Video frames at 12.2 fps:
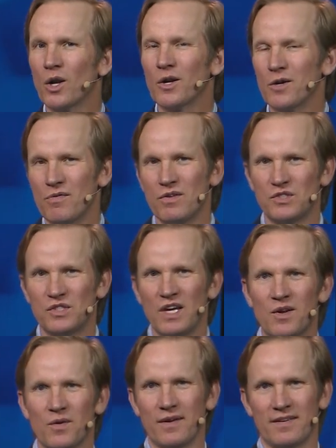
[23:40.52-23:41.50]
learned the
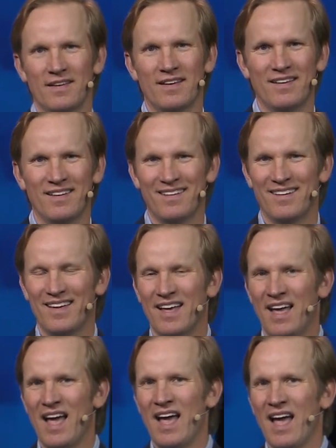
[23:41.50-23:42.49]
secret
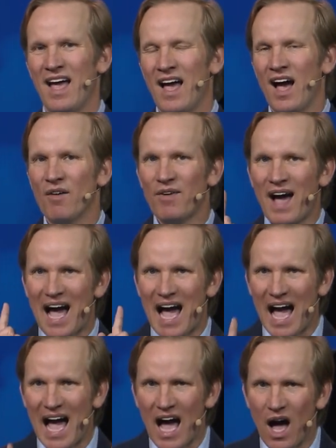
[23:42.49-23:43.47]
of
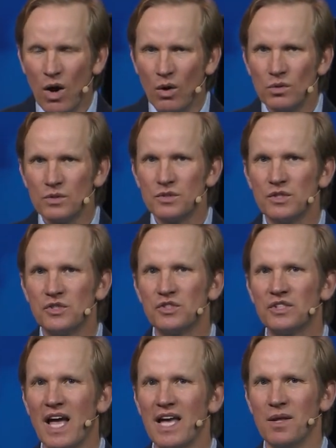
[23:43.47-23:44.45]
how to
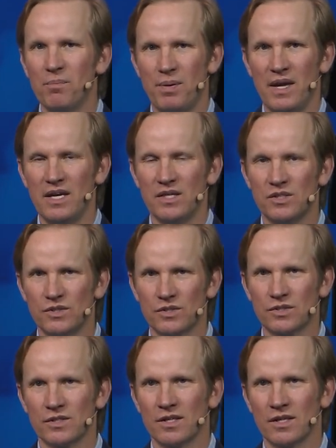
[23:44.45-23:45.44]
stay in
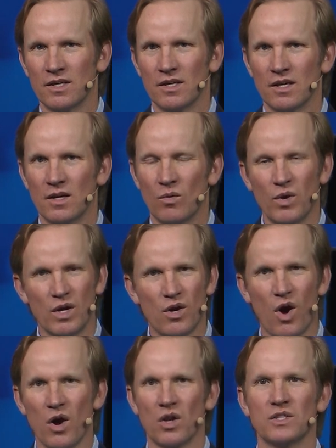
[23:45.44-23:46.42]
peace
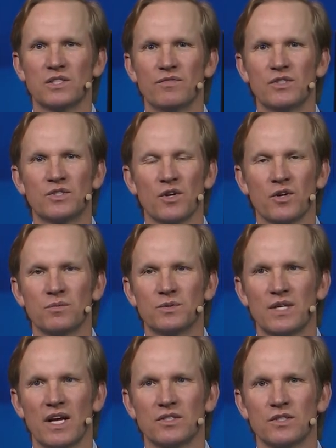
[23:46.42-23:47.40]
regardless of his
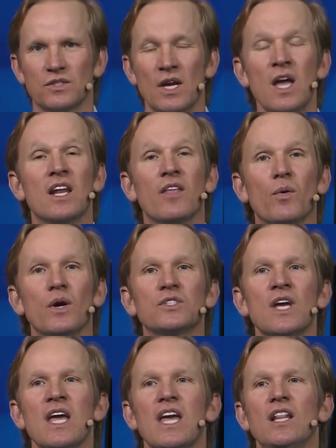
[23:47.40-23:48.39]
circumstances. In other words,
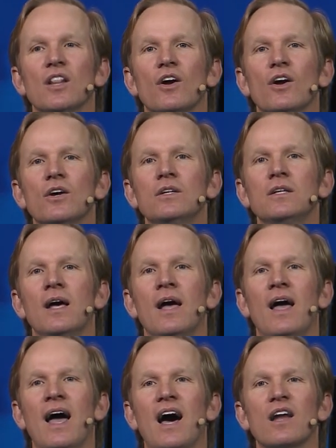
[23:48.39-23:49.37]
he learned
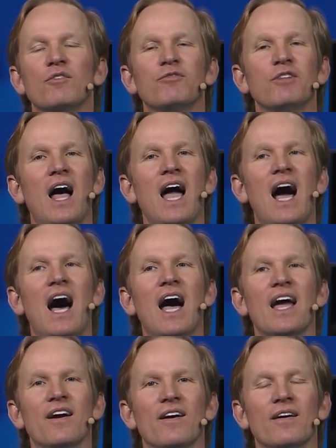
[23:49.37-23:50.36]
how to fly
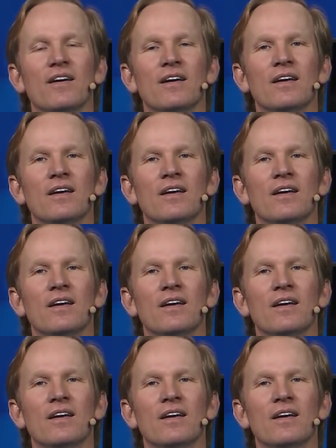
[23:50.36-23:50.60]
higher.